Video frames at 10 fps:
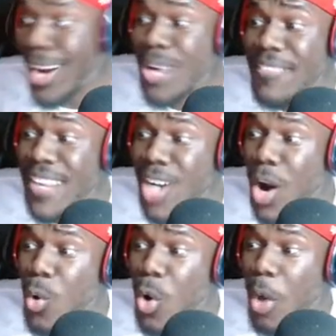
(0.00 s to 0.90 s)
don't even
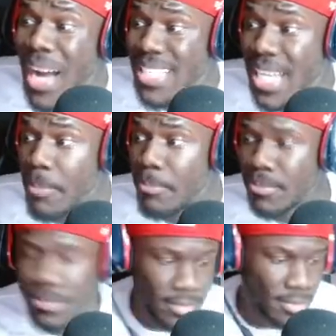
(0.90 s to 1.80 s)
know who on my
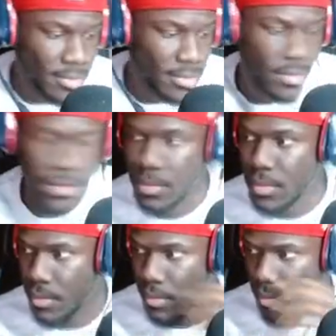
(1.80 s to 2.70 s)
team. I got my
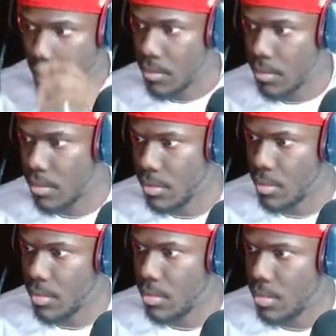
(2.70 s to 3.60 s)
volume all the way down.